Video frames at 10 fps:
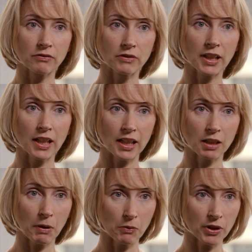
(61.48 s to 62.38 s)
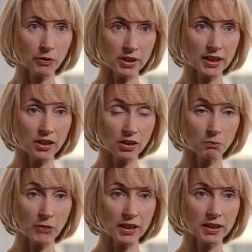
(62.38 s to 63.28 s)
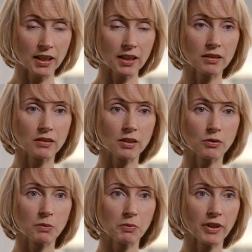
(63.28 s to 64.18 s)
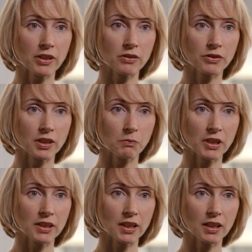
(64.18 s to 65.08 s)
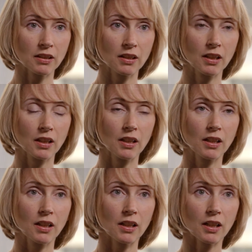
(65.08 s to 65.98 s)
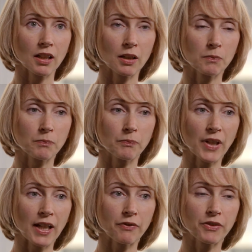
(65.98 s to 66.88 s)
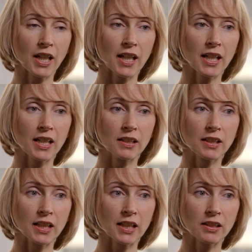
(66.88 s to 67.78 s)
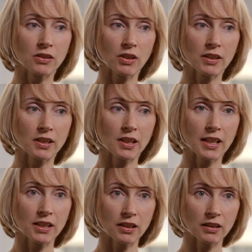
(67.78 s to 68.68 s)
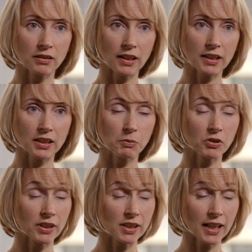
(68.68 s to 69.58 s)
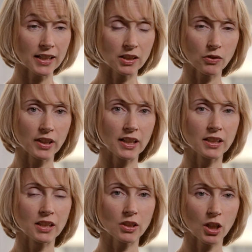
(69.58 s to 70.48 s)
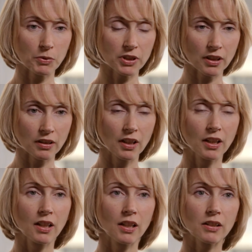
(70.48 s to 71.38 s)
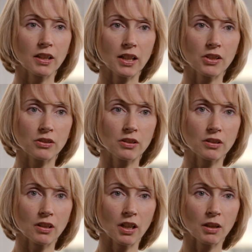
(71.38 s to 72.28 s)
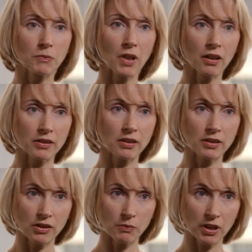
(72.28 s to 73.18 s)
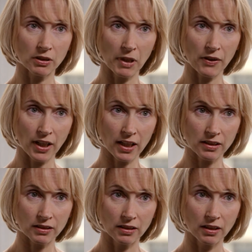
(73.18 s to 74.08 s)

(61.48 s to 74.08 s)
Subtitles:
really clear about what they want to say to the meeting, to all the professionals in the meeting. If they need a translator, anything to be translated, or they need an interpreter, then they should ask the social worker about that.